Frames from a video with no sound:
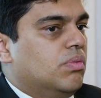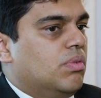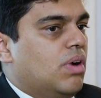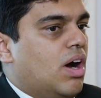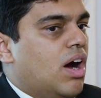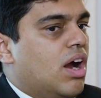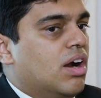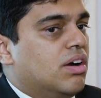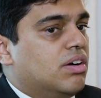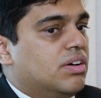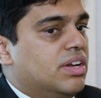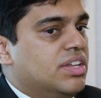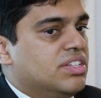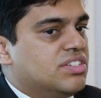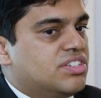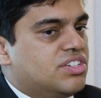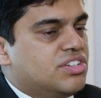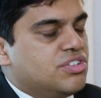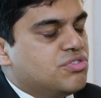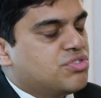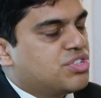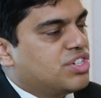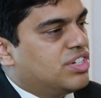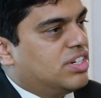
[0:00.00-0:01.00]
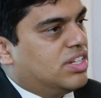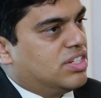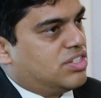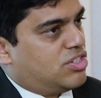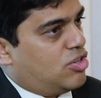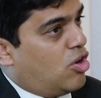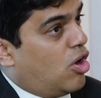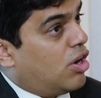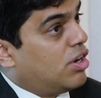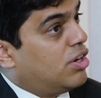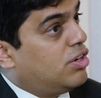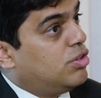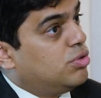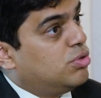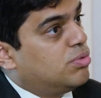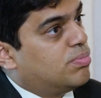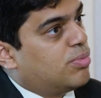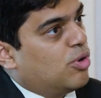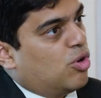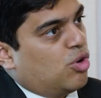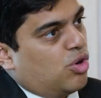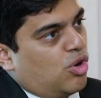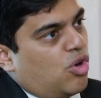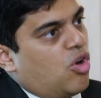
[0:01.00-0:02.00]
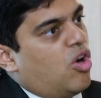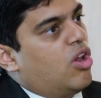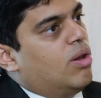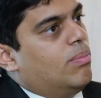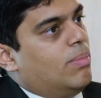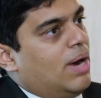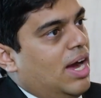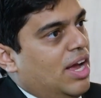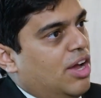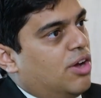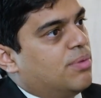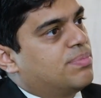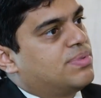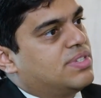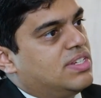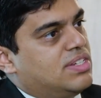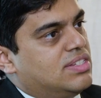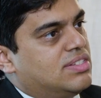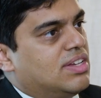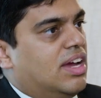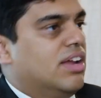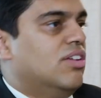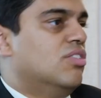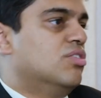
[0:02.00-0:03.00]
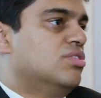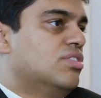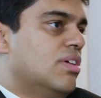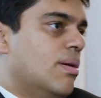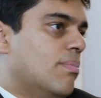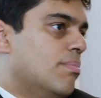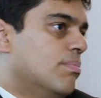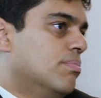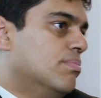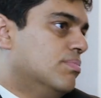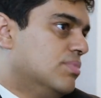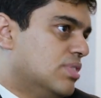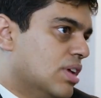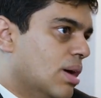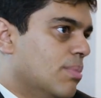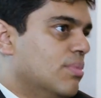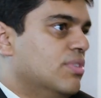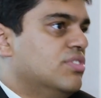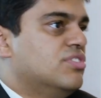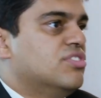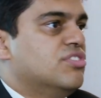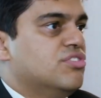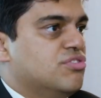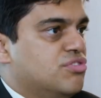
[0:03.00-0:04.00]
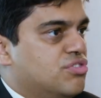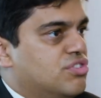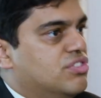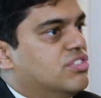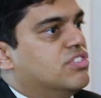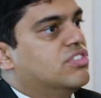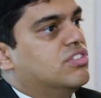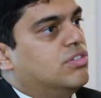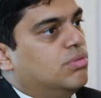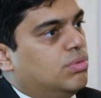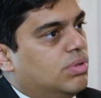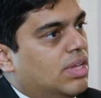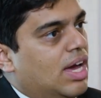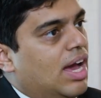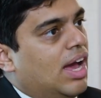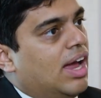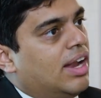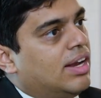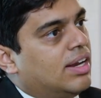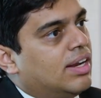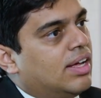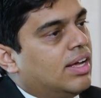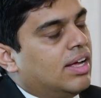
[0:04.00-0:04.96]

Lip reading: Our institution does not do protocol biopsies. I know some institutions do that.